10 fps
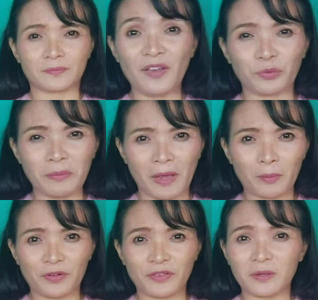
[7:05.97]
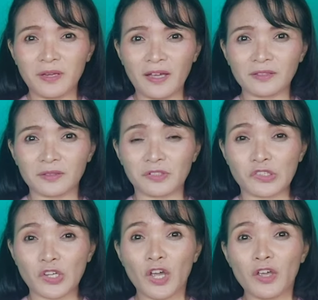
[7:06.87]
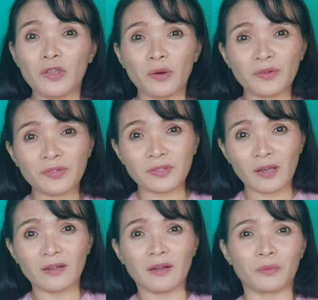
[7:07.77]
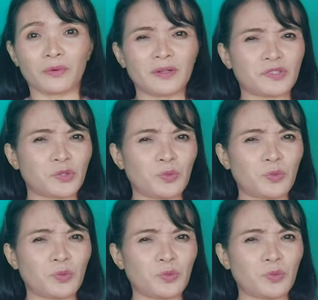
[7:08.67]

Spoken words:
And remember the connectors, your signal words.